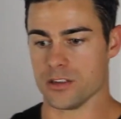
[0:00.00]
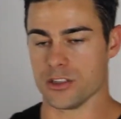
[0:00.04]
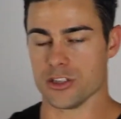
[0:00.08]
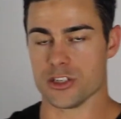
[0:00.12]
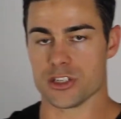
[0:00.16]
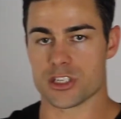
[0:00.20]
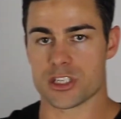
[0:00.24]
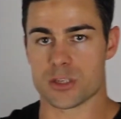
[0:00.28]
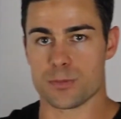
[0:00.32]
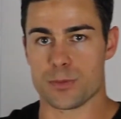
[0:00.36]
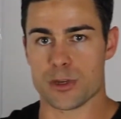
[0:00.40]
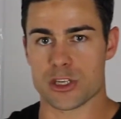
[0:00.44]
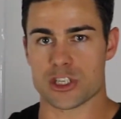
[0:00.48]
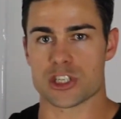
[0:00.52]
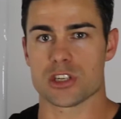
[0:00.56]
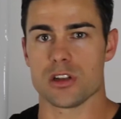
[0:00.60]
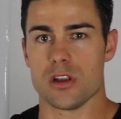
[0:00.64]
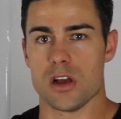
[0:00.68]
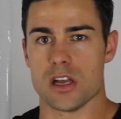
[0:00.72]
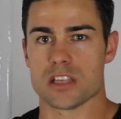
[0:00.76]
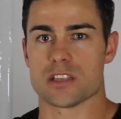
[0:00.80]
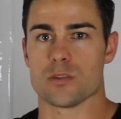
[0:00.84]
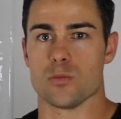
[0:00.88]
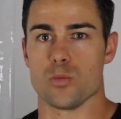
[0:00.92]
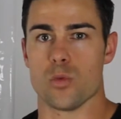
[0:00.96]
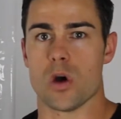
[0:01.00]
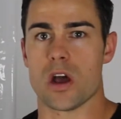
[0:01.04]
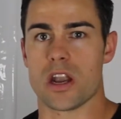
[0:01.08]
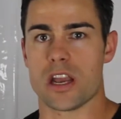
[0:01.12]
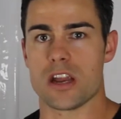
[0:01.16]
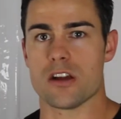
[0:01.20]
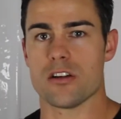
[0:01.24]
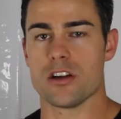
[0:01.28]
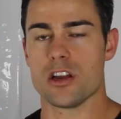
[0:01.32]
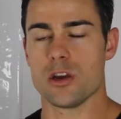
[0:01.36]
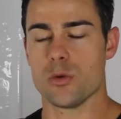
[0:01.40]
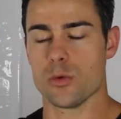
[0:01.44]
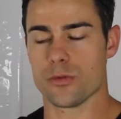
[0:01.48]
specialize in one
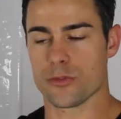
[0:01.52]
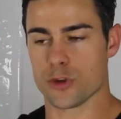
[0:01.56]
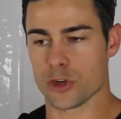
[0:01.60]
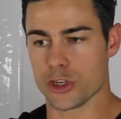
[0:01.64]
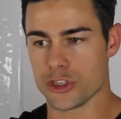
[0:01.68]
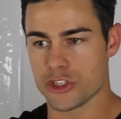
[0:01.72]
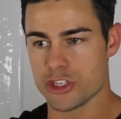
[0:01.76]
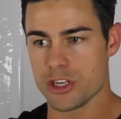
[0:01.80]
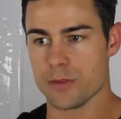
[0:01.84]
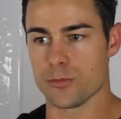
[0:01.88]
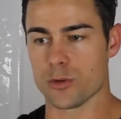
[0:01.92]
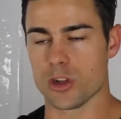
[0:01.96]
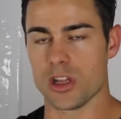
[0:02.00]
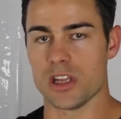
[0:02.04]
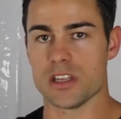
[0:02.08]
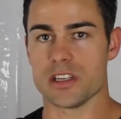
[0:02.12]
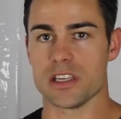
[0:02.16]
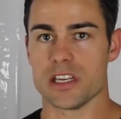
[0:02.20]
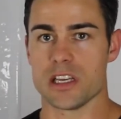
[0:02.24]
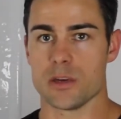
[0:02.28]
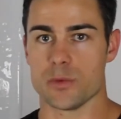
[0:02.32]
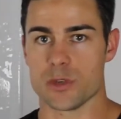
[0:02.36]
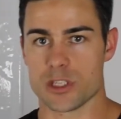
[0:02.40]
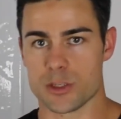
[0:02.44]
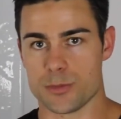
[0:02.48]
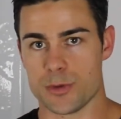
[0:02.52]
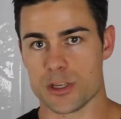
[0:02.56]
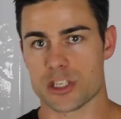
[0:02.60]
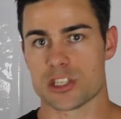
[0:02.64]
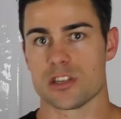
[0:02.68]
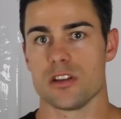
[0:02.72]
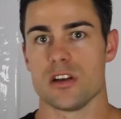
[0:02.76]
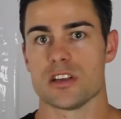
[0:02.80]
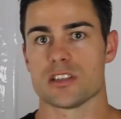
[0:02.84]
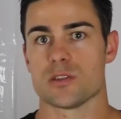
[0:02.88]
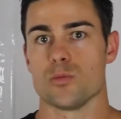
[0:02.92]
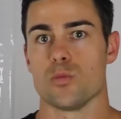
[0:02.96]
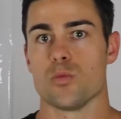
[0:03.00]
area. We've got a general idea, we
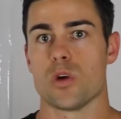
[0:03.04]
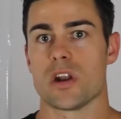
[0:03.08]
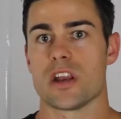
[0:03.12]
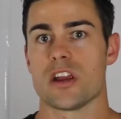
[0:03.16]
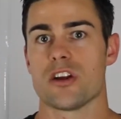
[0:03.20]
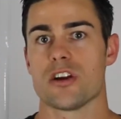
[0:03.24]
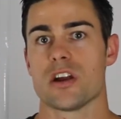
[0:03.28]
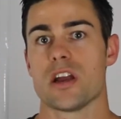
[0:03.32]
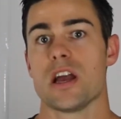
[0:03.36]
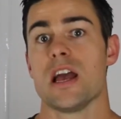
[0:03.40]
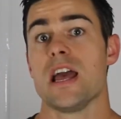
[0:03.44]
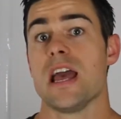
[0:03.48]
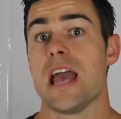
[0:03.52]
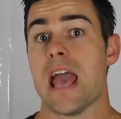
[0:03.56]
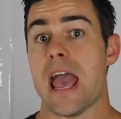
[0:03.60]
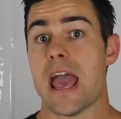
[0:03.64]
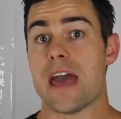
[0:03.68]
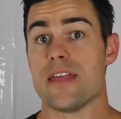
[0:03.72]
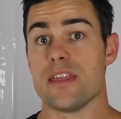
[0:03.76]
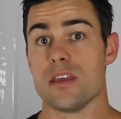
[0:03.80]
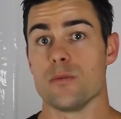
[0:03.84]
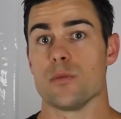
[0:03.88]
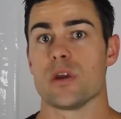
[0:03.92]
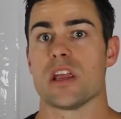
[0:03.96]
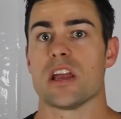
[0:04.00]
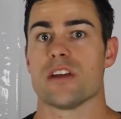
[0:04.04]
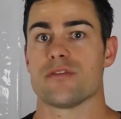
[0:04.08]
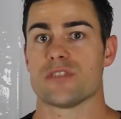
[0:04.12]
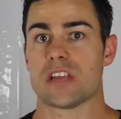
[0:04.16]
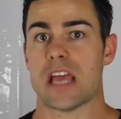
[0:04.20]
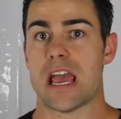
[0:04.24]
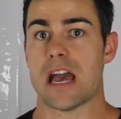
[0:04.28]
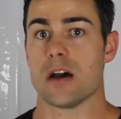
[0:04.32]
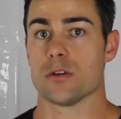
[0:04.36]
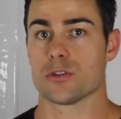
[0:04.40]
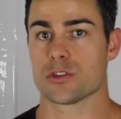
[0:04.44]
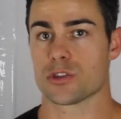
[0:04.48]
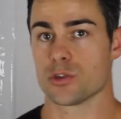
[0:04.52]
specialize in one area, and then we have to
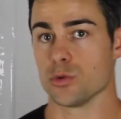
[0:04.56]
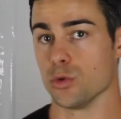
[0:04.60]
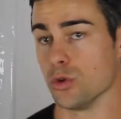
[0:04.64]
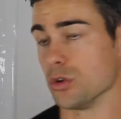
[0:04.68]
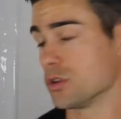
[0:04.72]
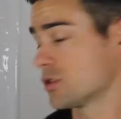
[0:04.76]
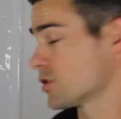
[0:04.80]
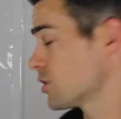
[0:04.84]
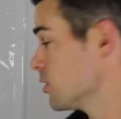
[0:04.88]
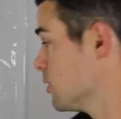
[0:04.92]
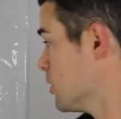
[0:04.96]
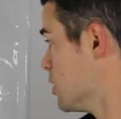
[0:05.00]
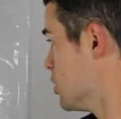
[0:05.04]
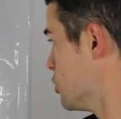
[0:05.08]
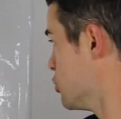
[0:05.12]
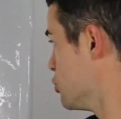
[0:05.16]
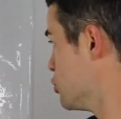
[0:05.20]
outsource.